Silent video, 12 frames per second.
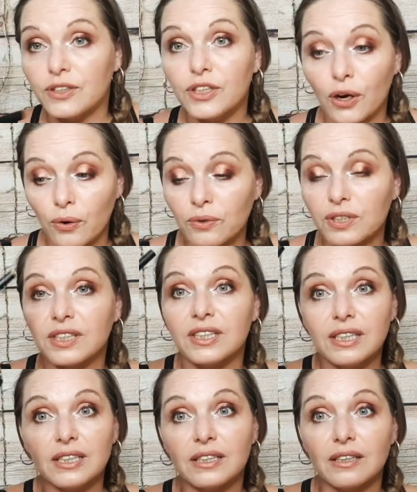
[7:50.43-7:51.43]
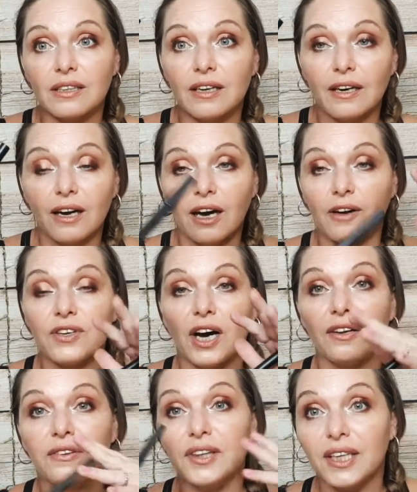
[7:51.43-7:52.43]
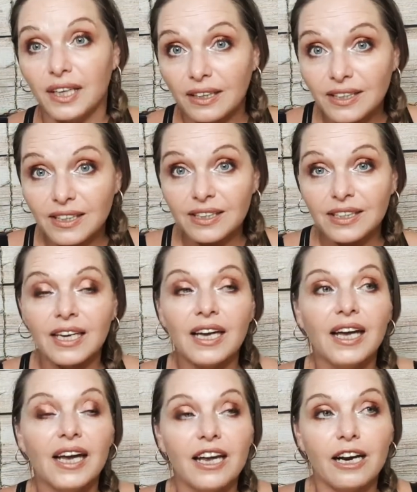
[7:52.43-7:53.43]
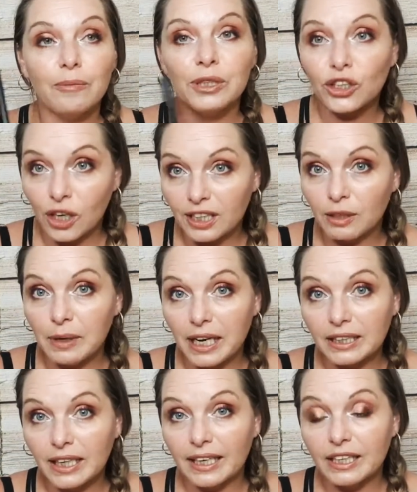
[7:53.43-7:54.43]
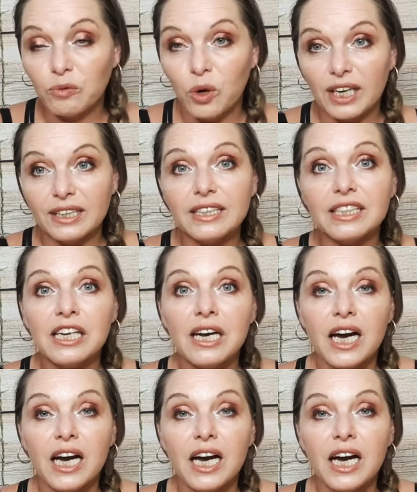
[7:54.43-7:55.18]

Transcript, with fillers: So since I've gotten this, and I've been trying the magnetic ones,